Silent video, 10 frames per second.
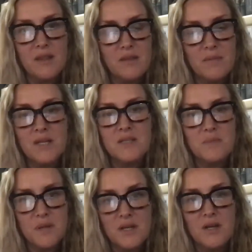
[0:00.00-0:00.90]
I mean, it's
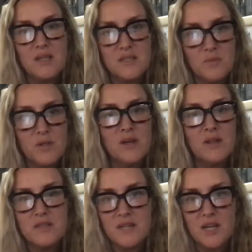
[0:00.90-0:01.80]
been awesome with all
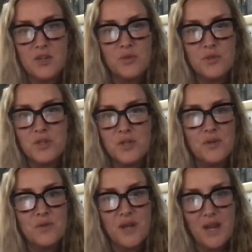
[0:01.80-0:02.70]
this natural
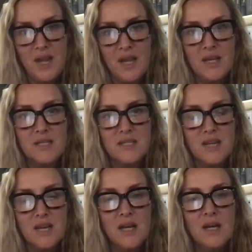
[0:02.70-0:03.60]
stone, and
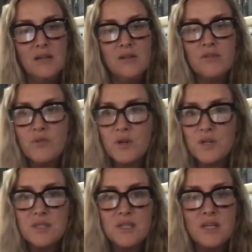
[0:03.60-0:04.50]
look forward to
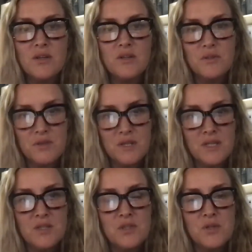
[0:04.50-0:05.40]
seeing all the new
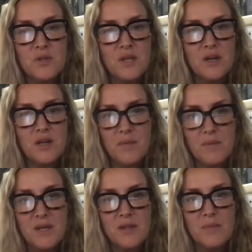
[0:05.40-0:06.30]
things, that are coming
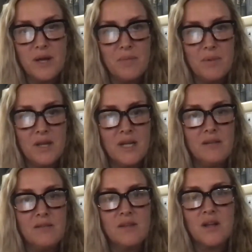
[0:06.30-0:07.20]
down the
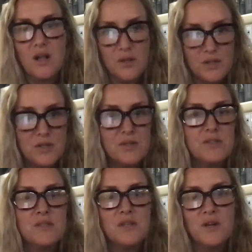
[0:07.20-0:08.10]
pipeline, the
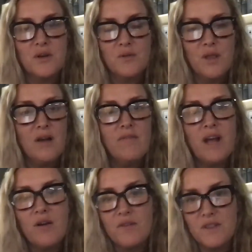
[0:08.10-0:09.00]
colors, love
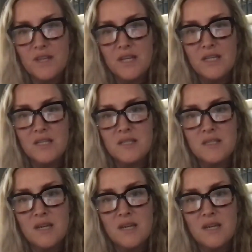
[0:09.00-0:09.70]
how everything is.